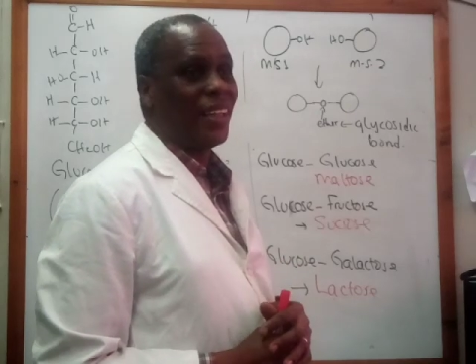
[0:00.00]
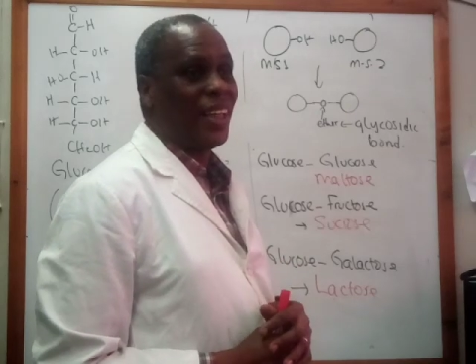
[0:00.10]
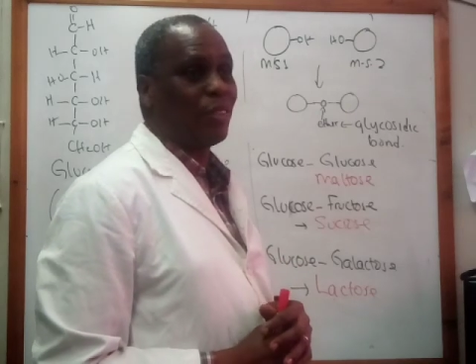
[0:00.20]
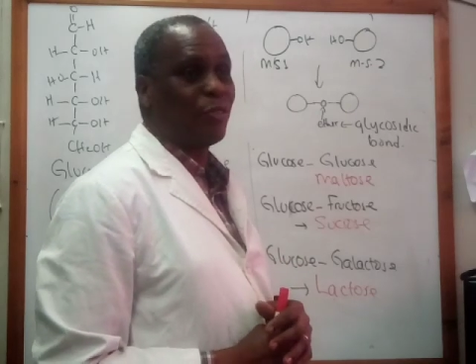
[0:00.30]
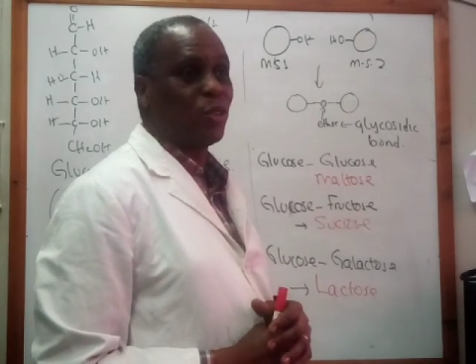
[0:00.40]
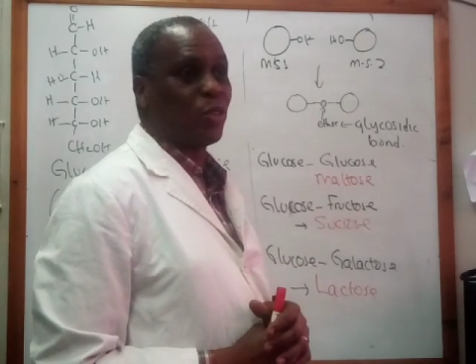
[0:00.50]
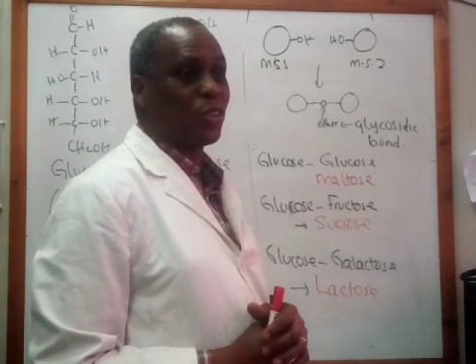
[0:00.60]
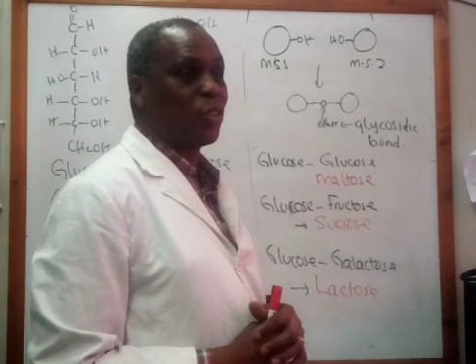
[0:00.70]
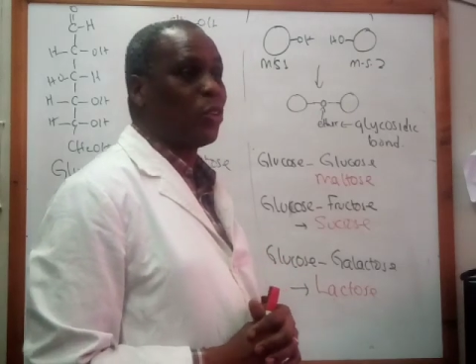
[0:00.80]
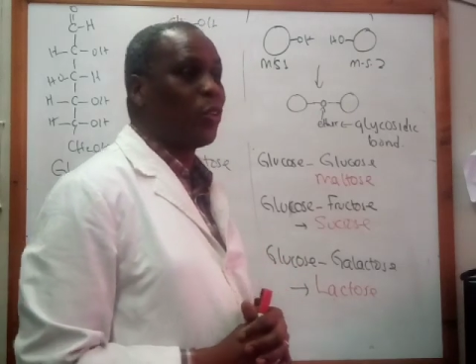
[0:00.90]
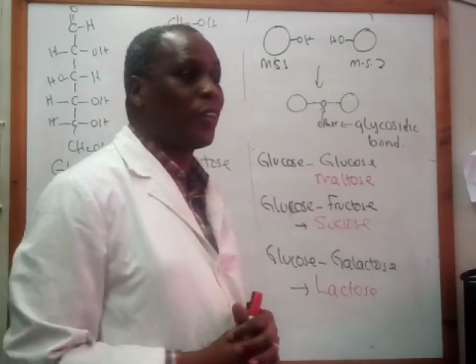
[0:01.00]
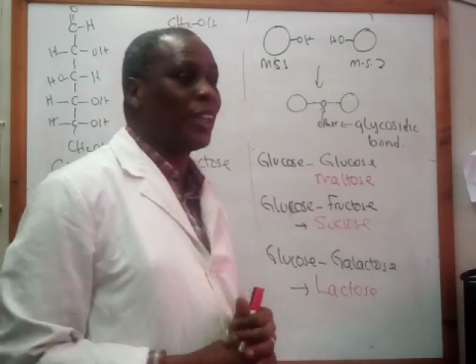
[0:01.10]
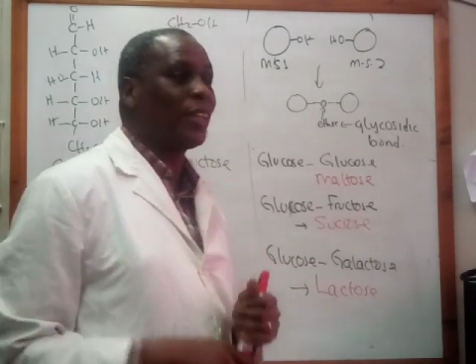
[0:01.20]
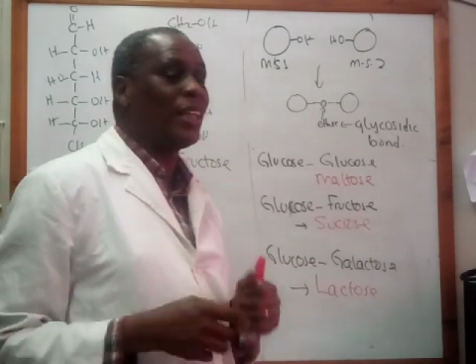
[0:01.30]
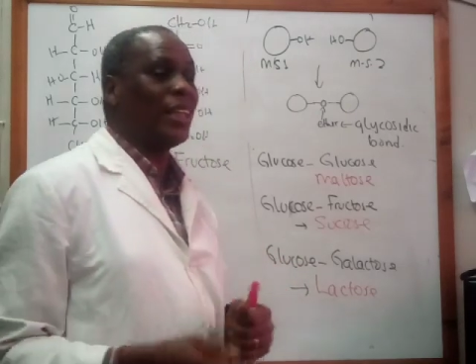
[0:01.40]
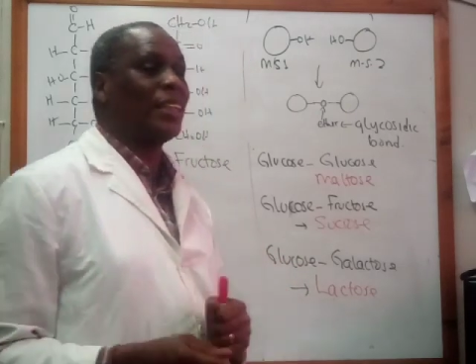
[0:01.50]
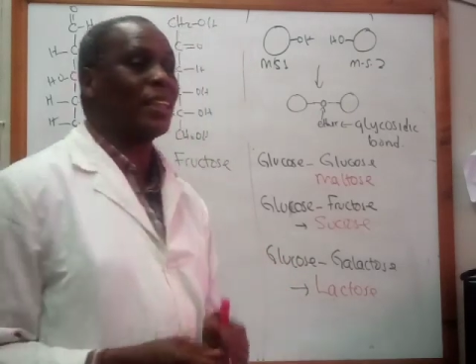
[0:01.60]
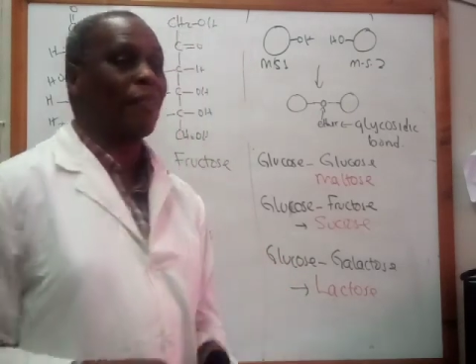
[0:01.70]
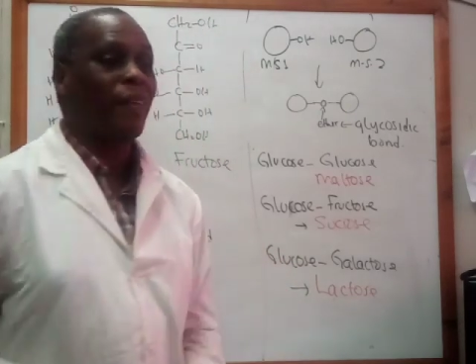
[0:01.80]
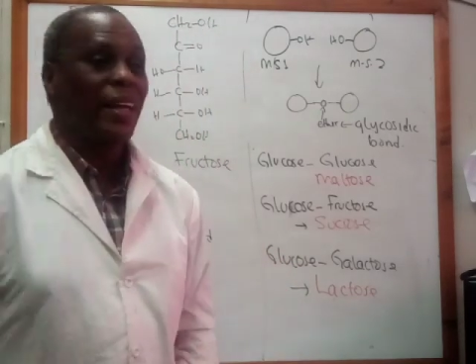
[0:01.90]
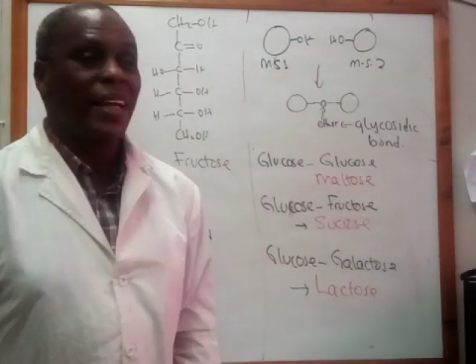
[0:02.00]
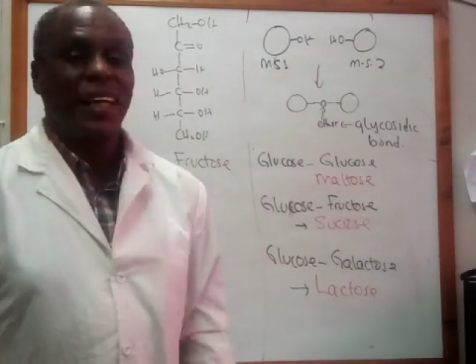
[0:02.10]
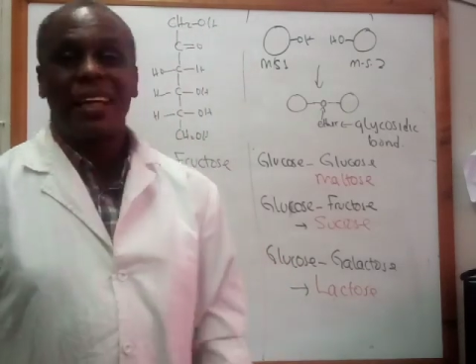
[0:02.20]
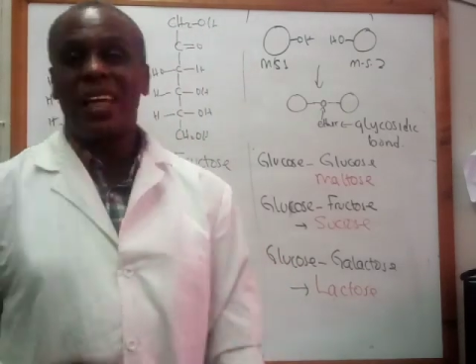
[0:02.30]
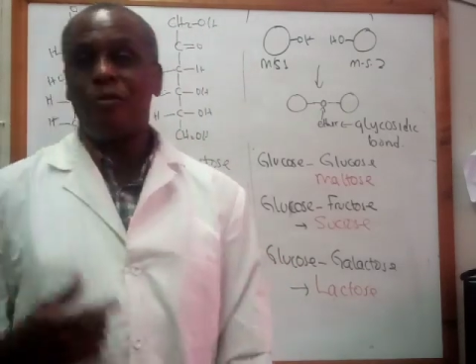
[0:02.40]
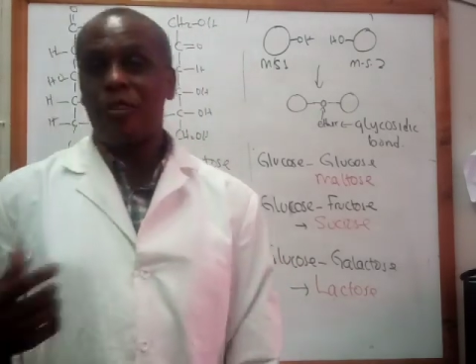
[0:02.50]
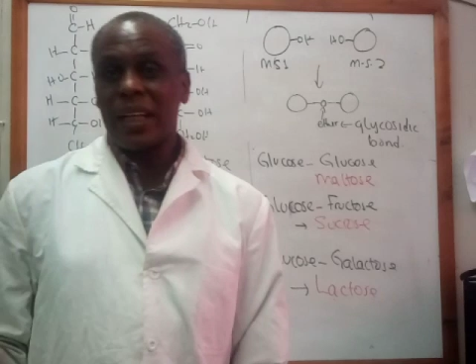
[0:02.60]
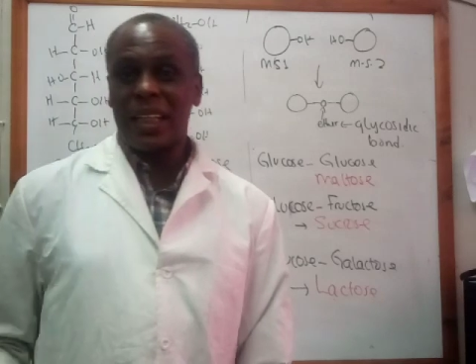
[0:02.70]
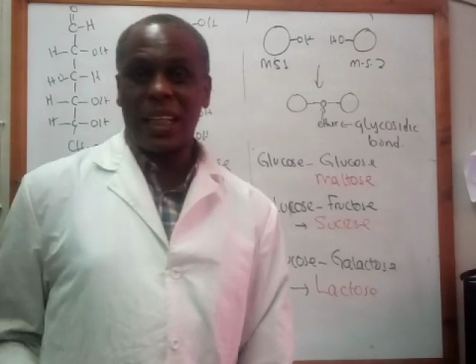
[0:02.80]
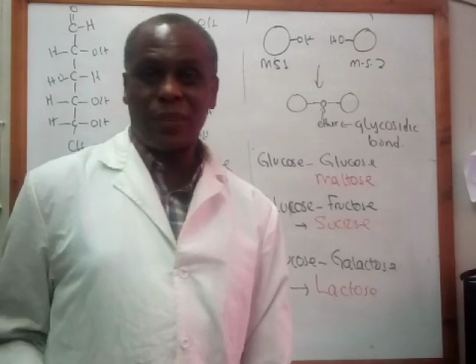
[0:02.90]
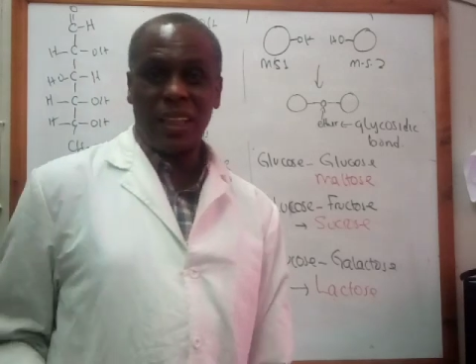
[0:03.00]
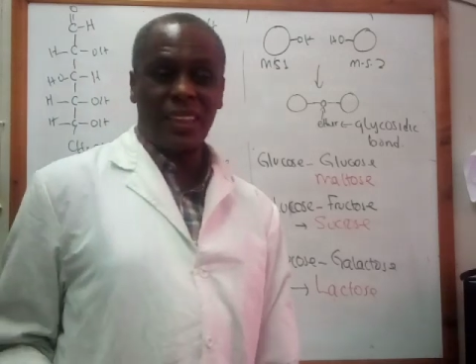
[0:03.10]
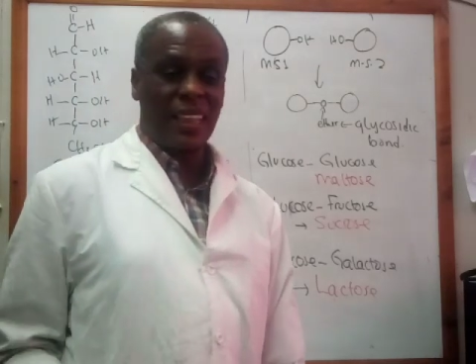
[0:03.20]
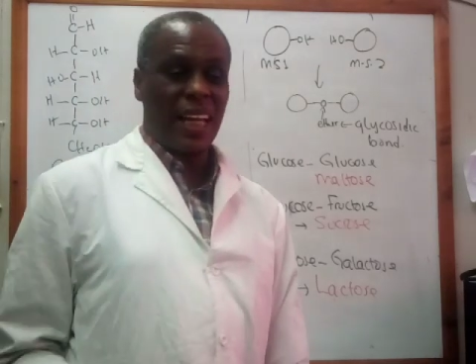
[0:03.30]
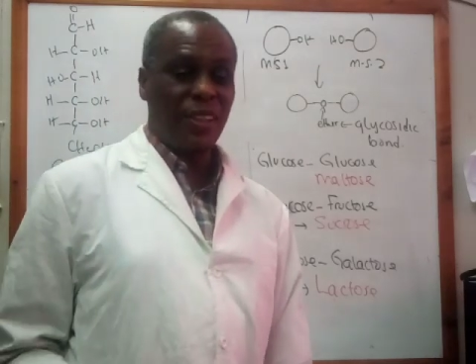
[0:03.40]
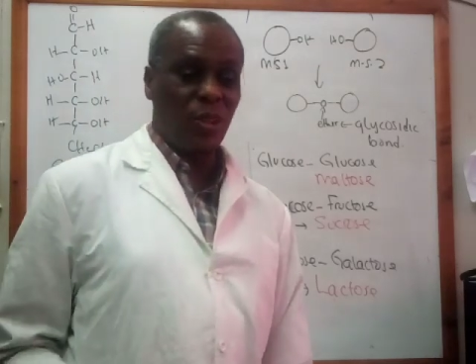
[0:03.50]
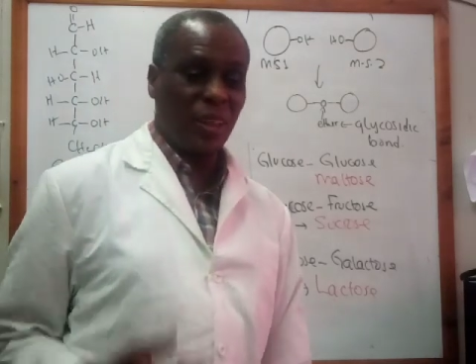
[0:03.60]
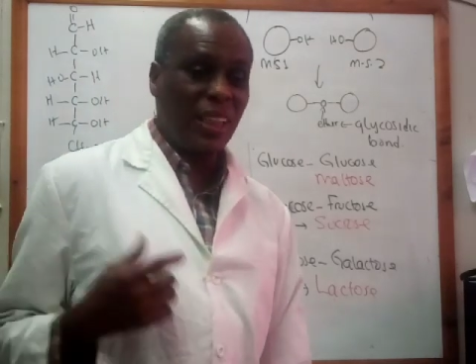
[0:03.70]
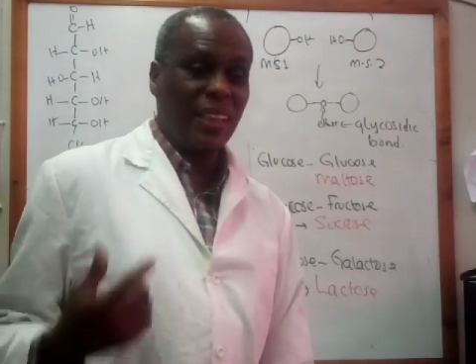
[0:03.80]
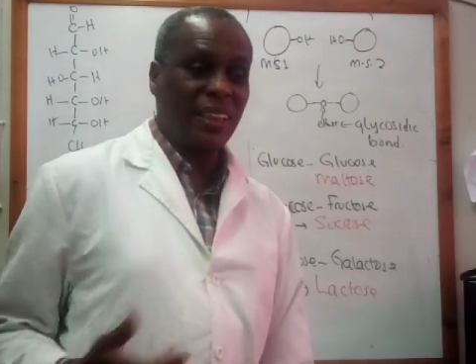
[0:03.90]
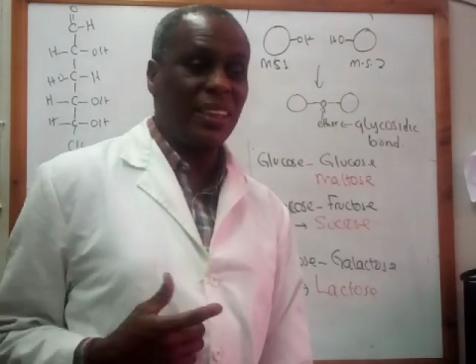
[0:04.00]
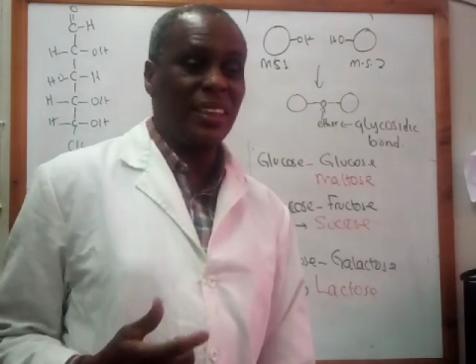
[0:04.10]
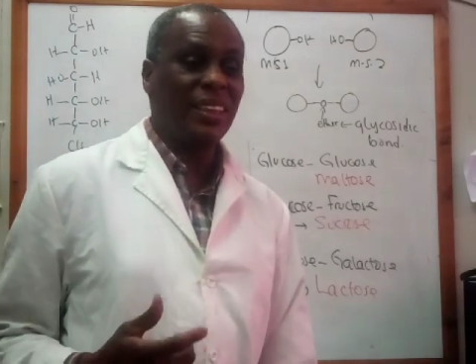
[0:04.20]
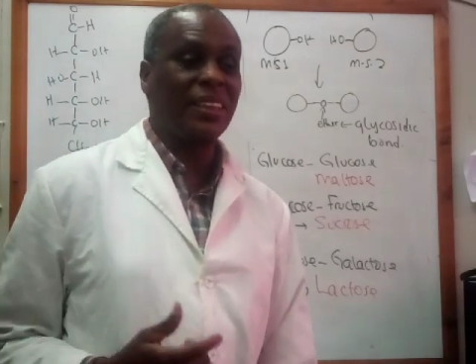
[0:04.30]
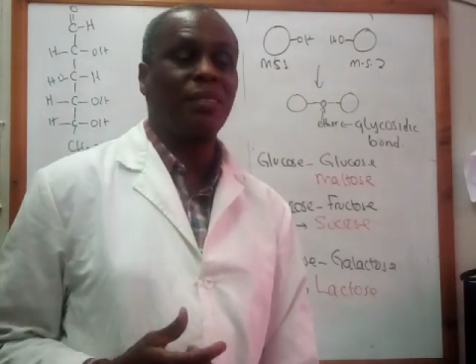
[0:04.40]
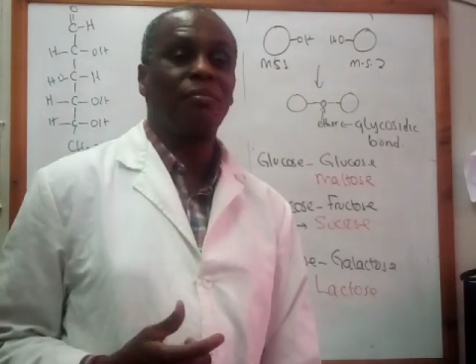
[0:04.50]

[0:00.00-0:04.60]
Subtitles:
fructose. So the thing is, if you're an athlete and you really need